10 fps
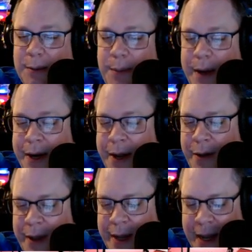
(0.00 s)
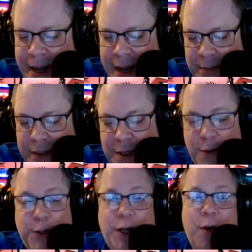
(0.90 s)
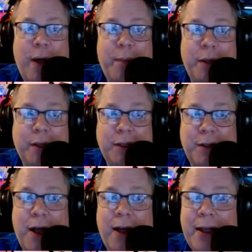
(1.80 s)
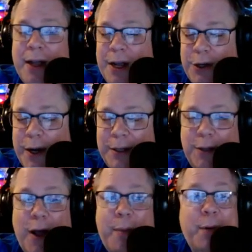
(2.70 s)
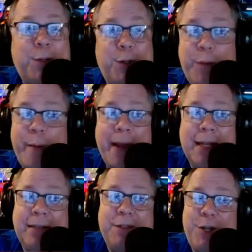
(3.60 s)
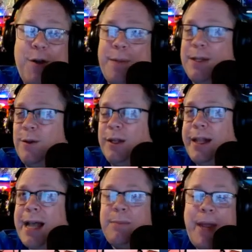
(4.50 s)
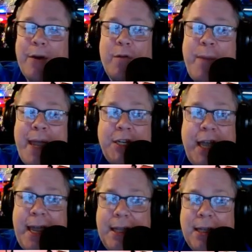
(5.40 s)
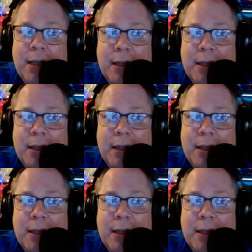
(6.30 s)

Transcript: you know the uh, MCU show up to thought try to stop her. Superman doesn't even show up until the last panel of page eight.